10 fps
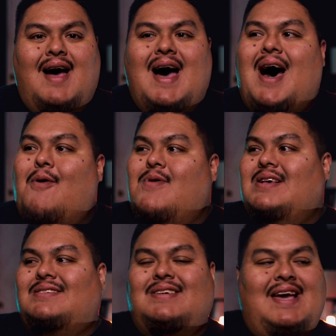How
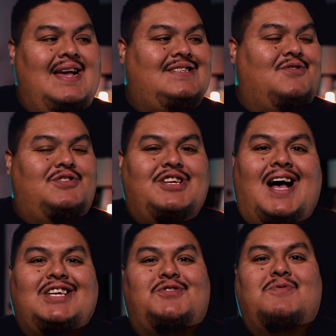is it? And so
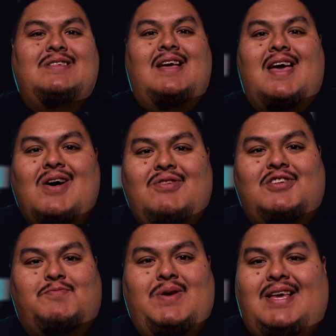Joshua and the
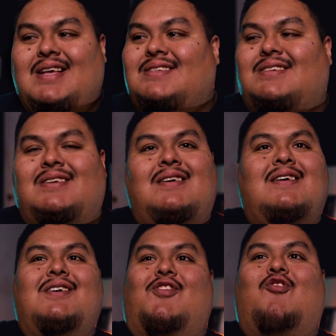elders begin to
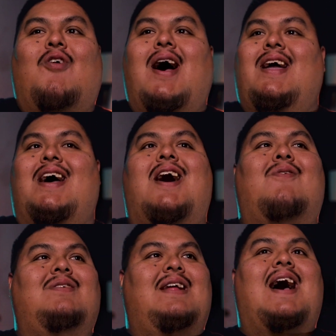cry
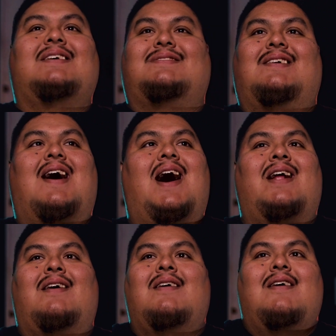out and ask
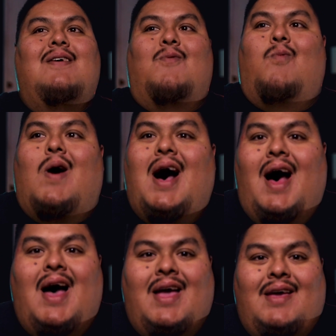God,
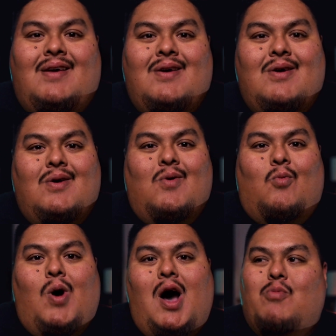why?
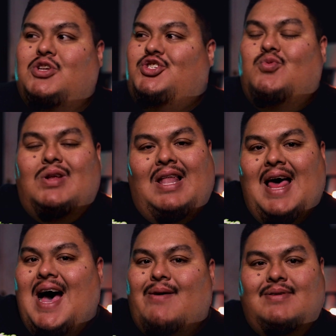Why would you
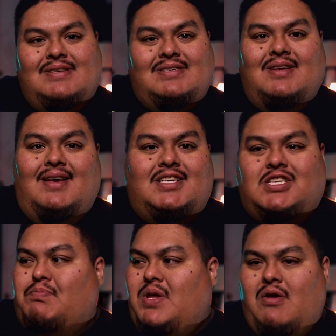allow us to
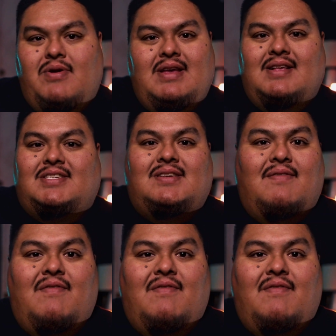experience